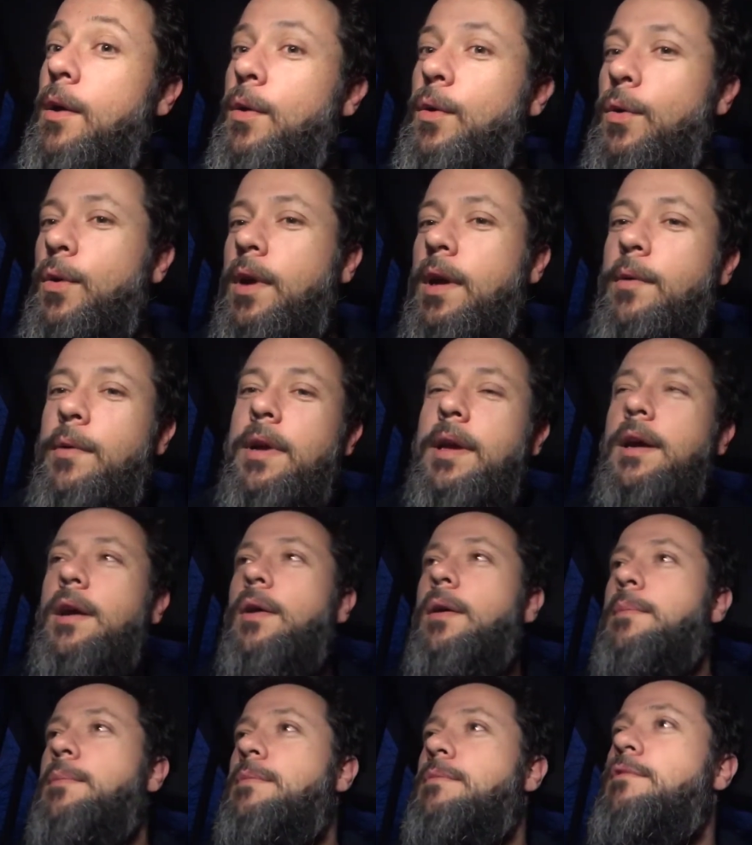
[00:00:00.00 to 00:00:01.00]
Oh, here we
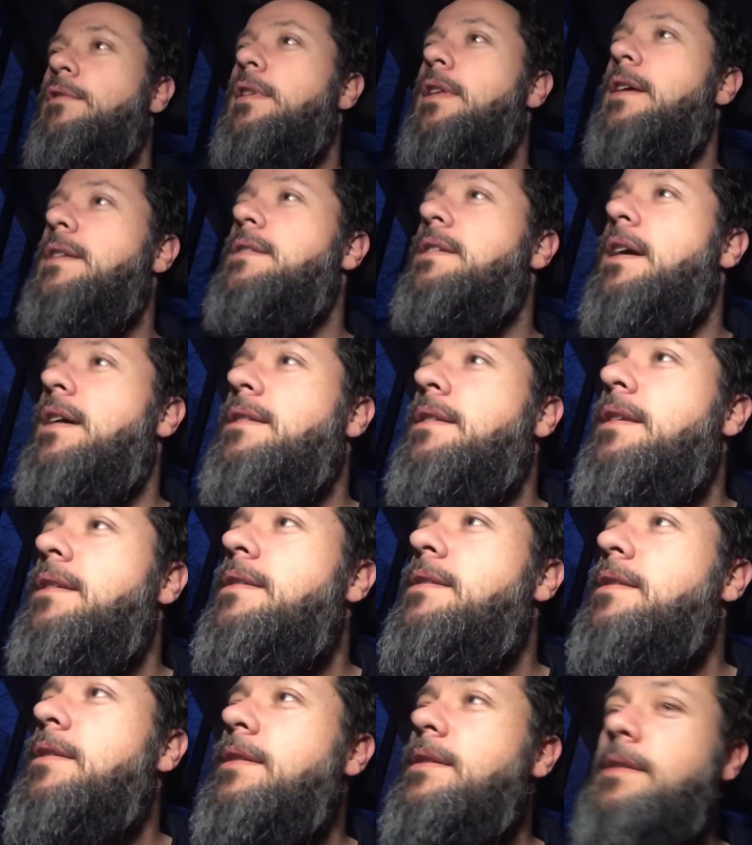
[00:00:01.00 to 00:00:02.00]
go. I'm really
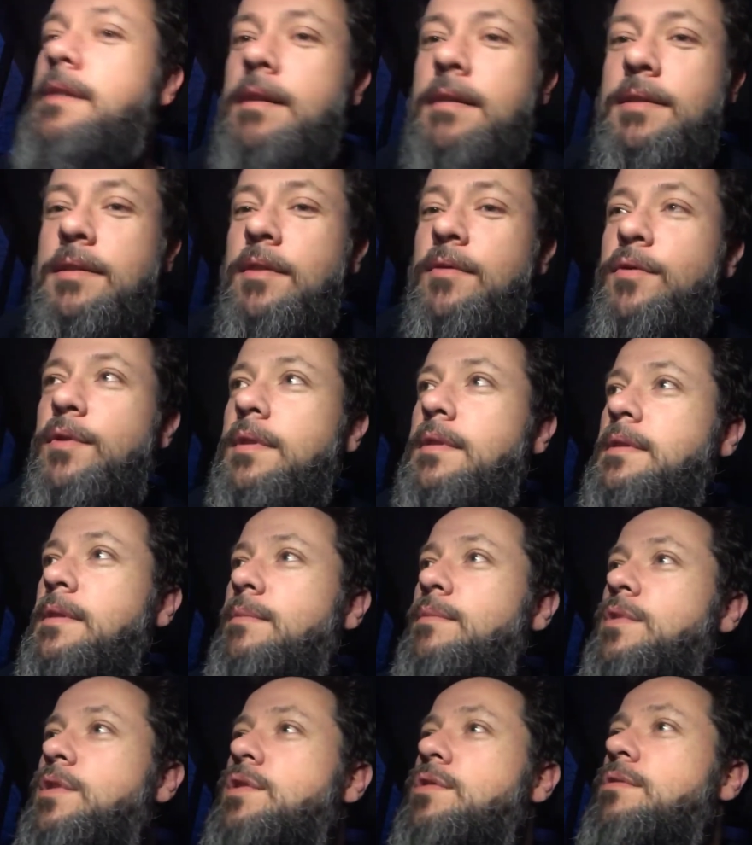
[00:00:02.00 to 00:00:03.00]
excited. So it starts off with
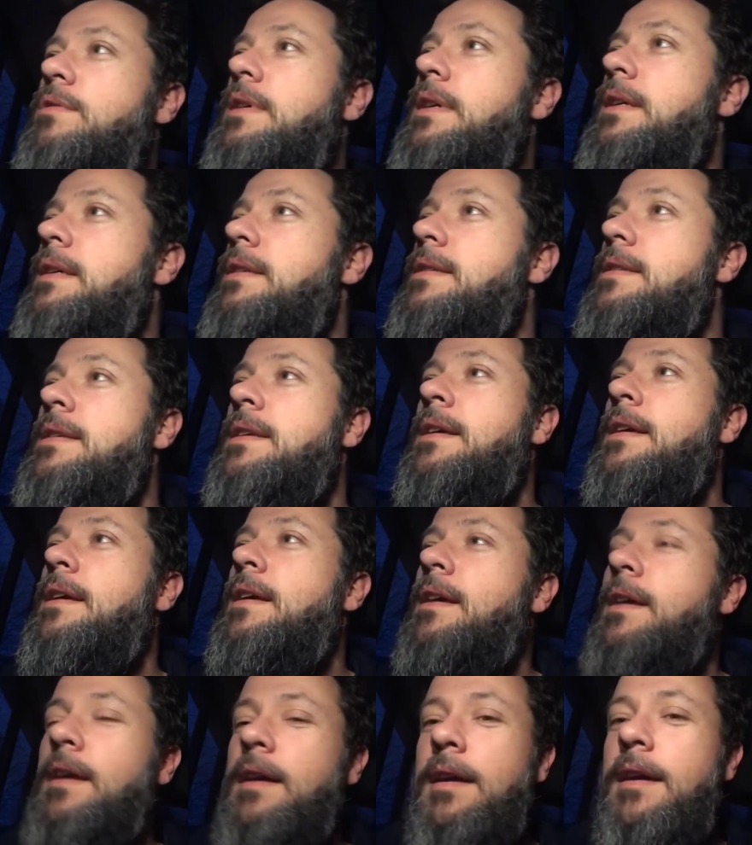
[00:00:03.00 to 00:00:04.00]
some trees,
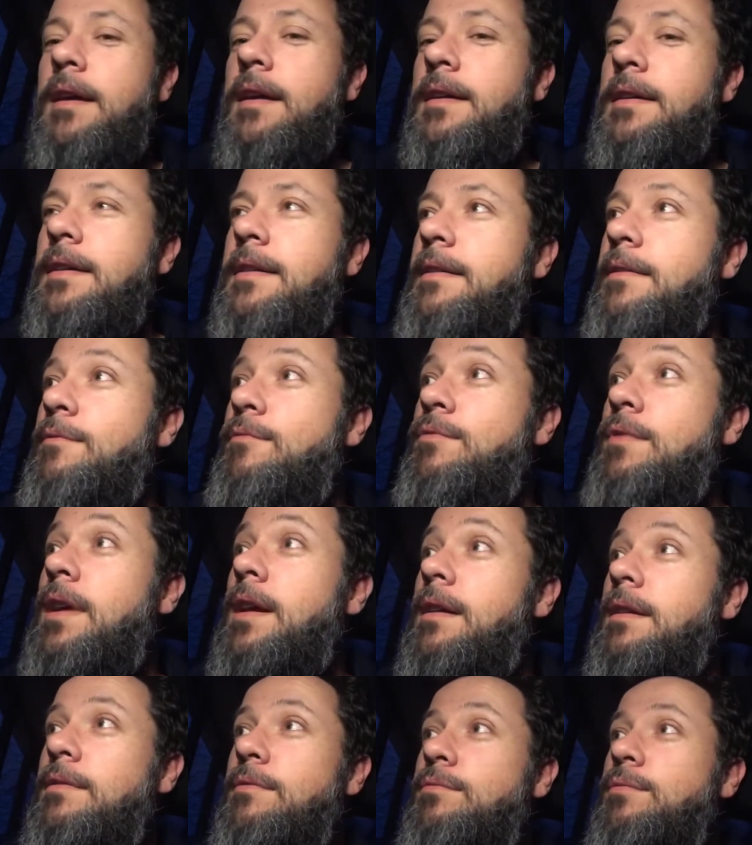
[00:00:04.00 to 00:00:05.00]

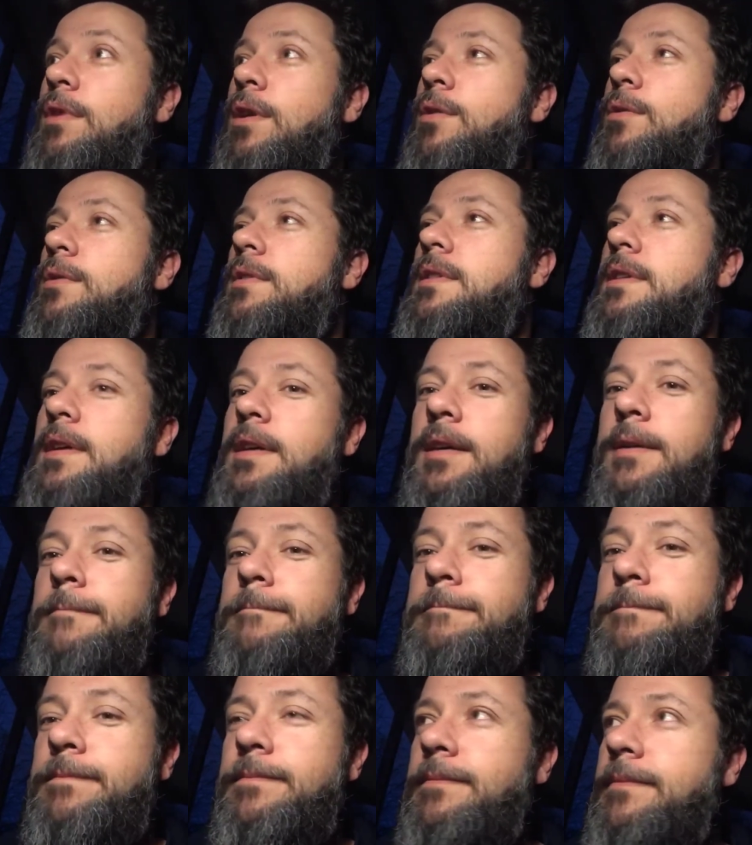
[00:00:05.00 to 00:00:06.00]
road,
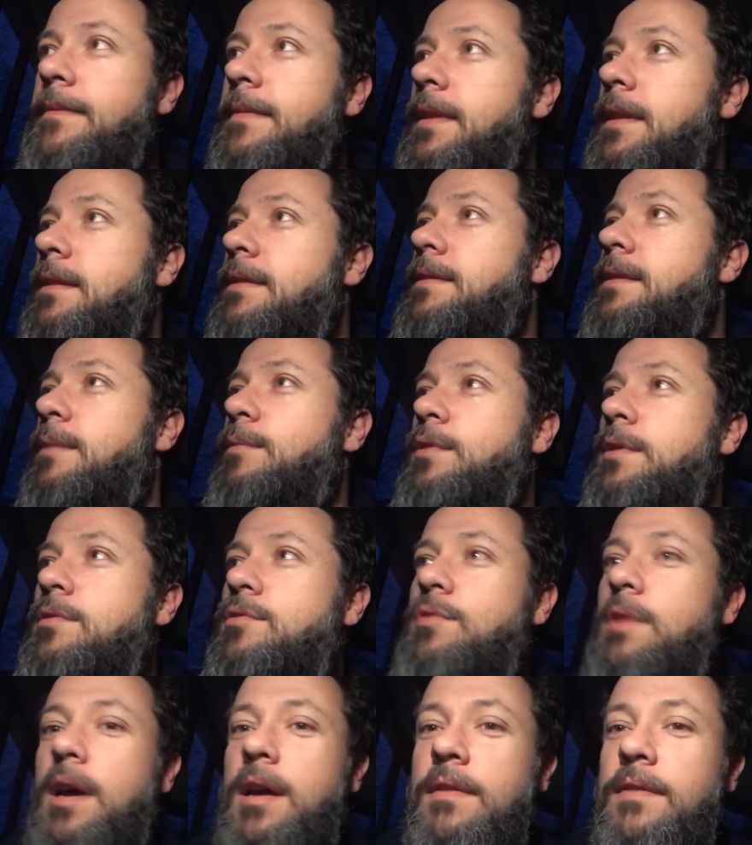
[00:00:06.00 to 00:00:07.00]
someone
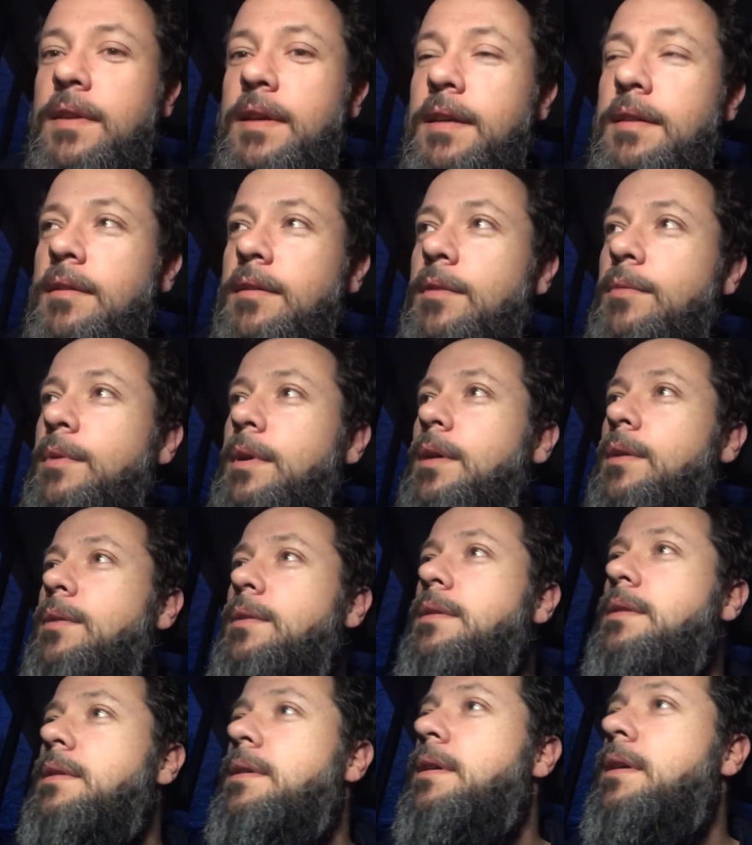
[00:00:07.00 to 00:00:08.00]
driving on the
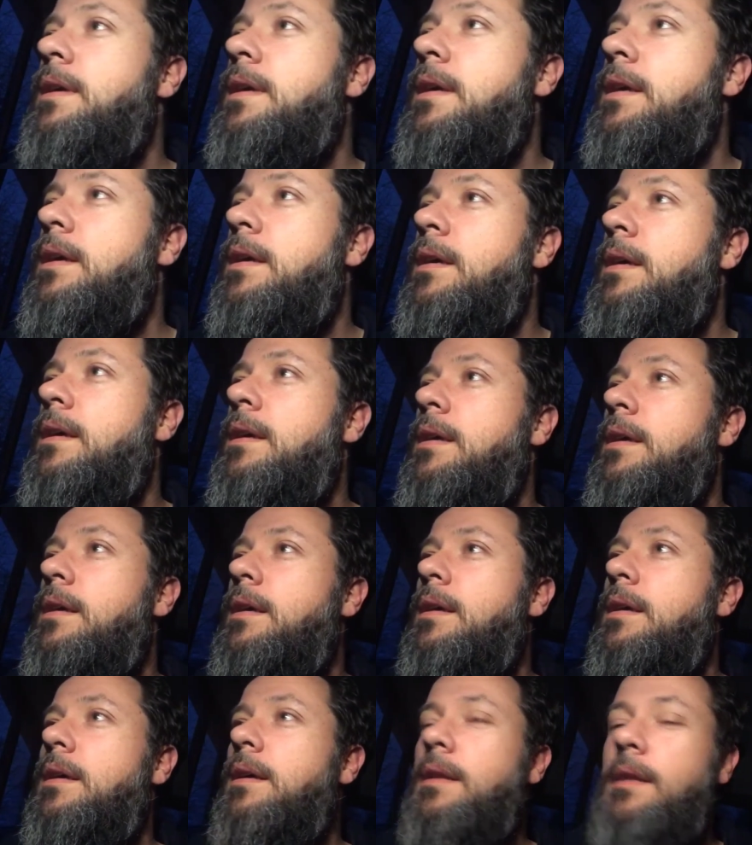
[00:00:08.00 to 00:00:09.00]
road,
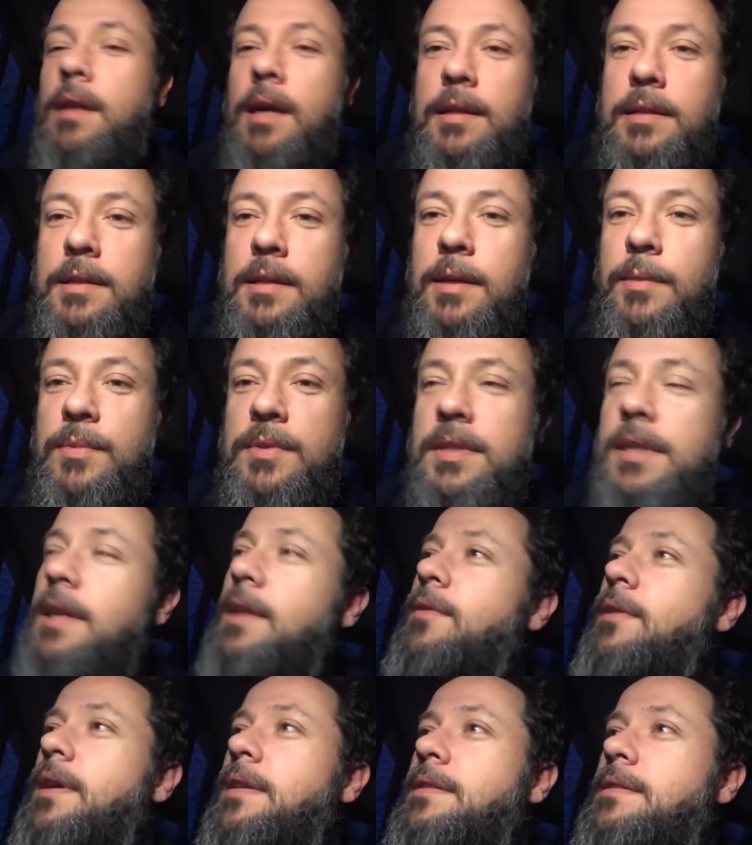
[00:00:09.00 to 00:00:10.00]
lighting up a
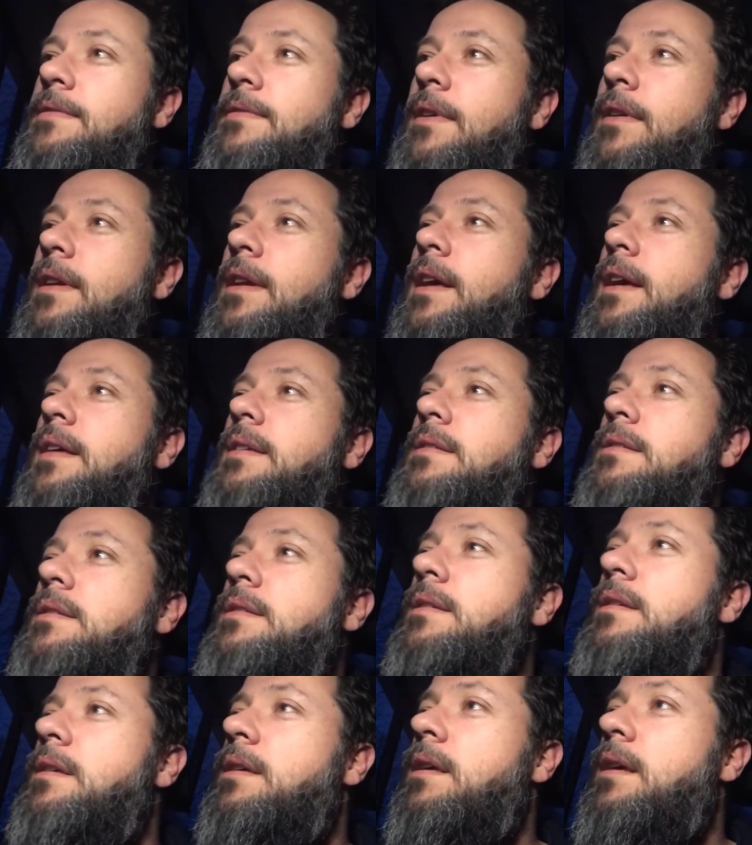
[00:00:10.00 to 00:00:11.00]
cigarette. Very nice.